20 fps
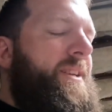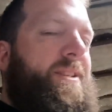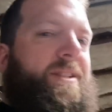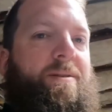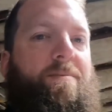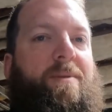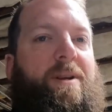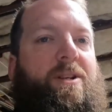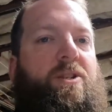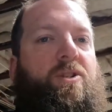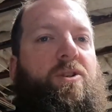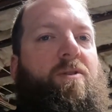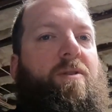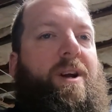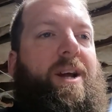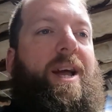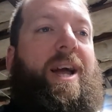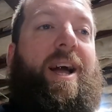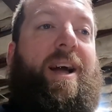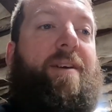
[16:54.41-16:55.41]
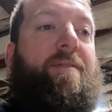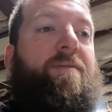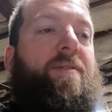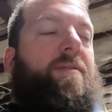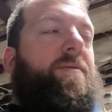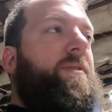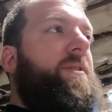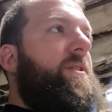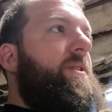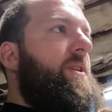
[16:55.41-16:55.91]
to make sure I have
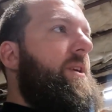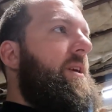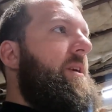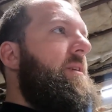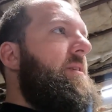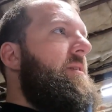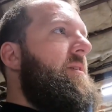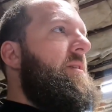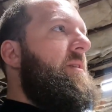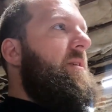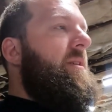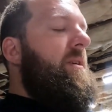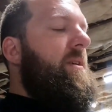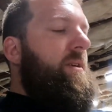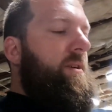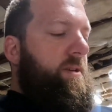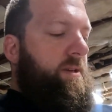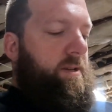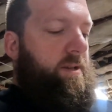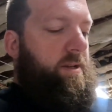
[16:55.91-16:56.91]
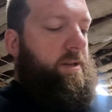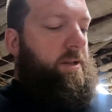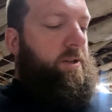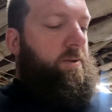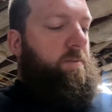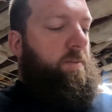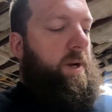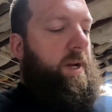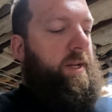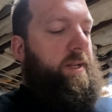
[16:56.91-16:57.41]
everything,
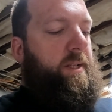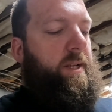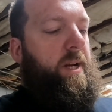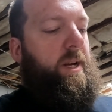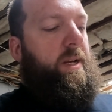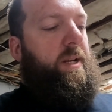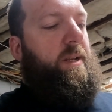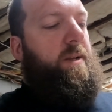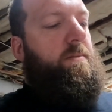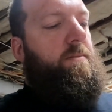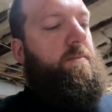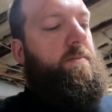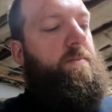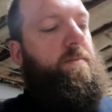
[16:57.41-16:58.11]
because my anxiety